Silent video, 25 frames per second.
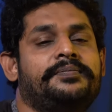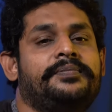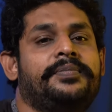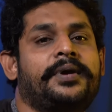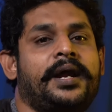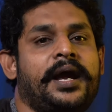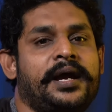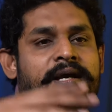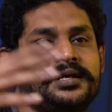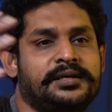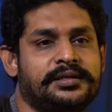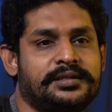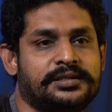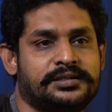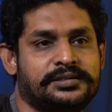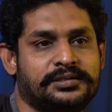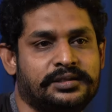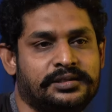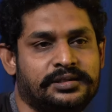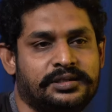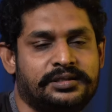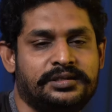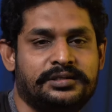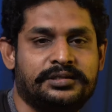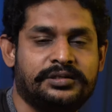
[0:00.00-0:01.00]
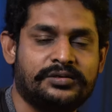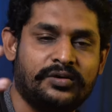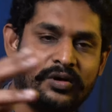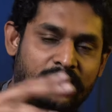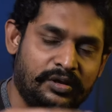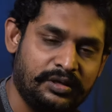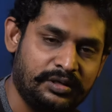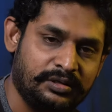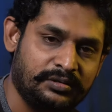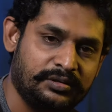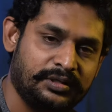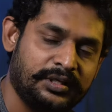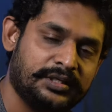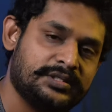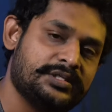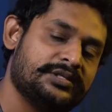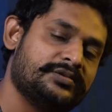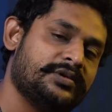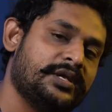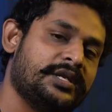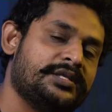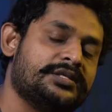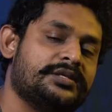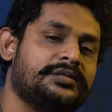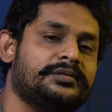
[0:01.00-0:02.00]
brightness.
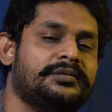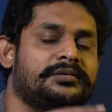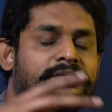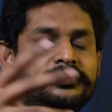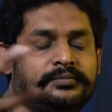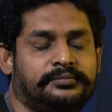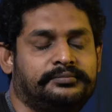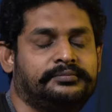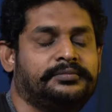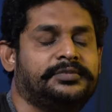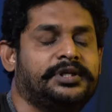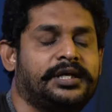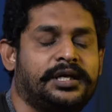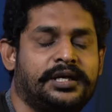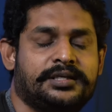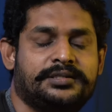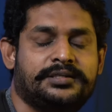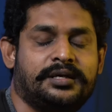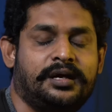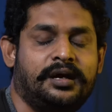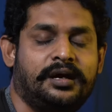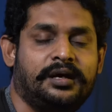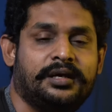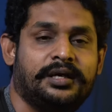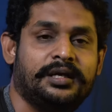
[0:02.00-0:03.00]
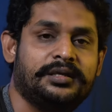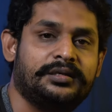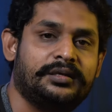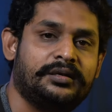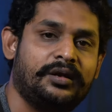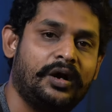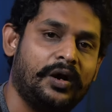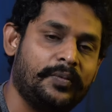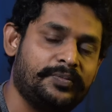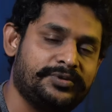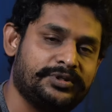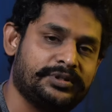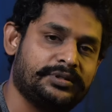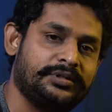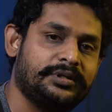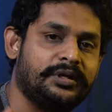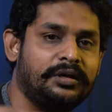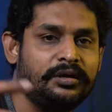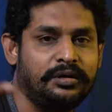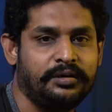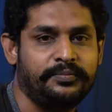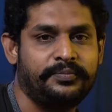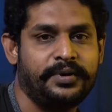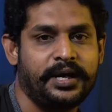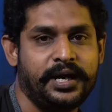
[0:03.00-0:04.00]
There is another option
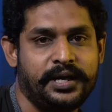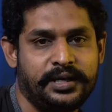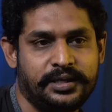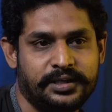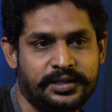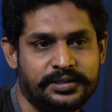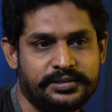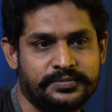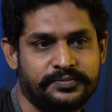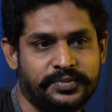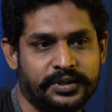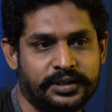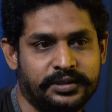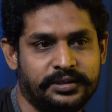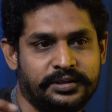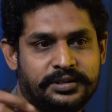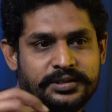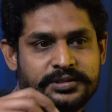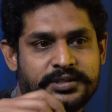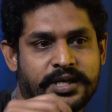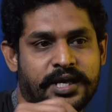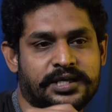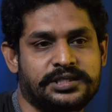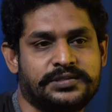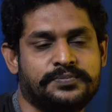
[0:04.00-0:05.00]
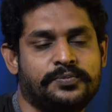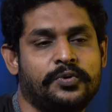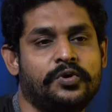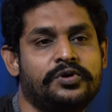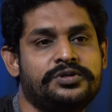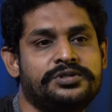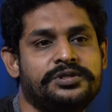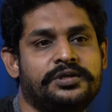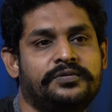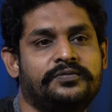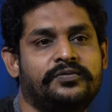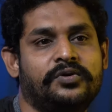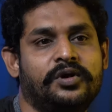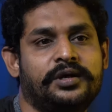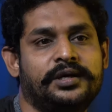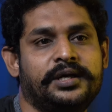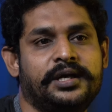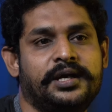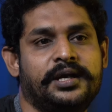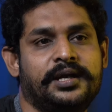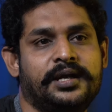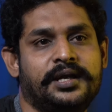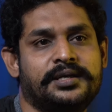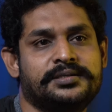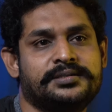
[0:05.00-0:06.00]
called brightness, but this exposure, what
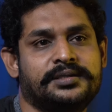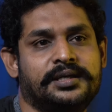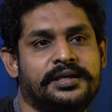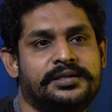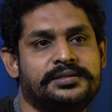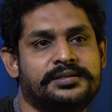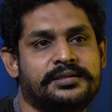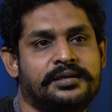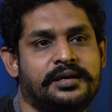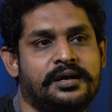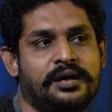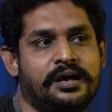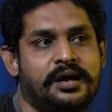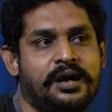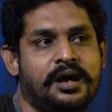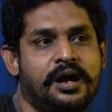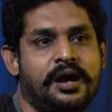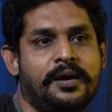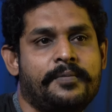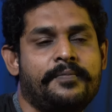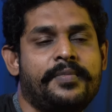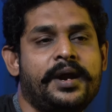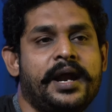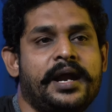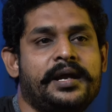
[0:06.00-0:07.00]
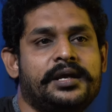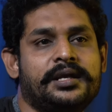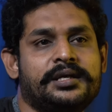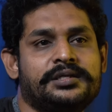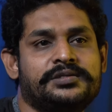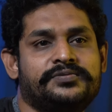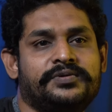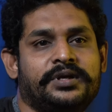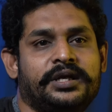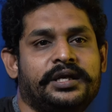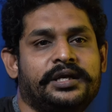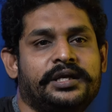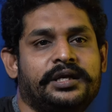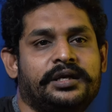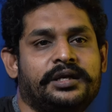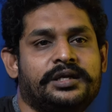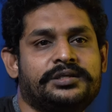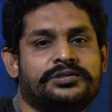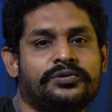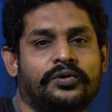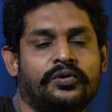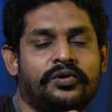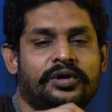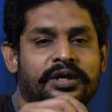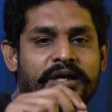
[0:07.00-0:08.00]
it does is brightness will
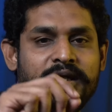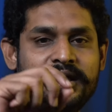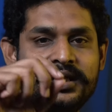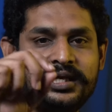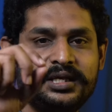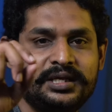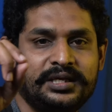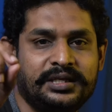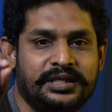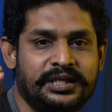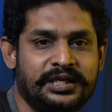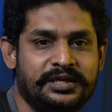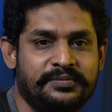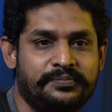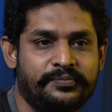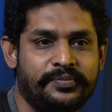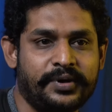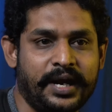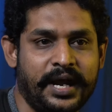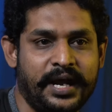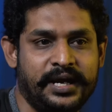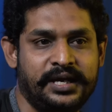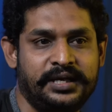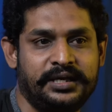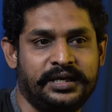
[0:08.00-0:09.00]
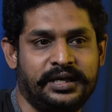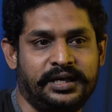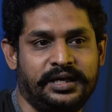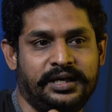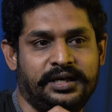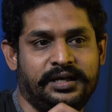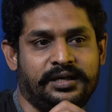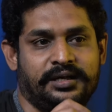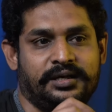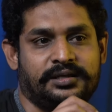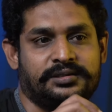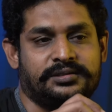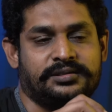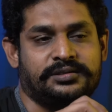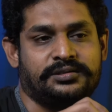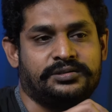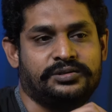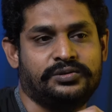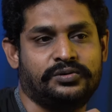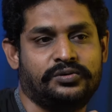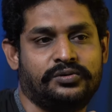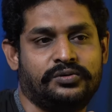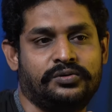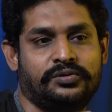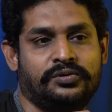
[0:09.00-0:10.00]
increase only the bright areas.
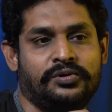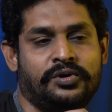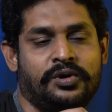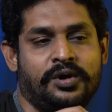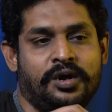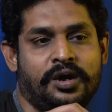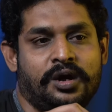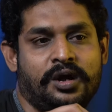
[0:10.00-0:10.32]
So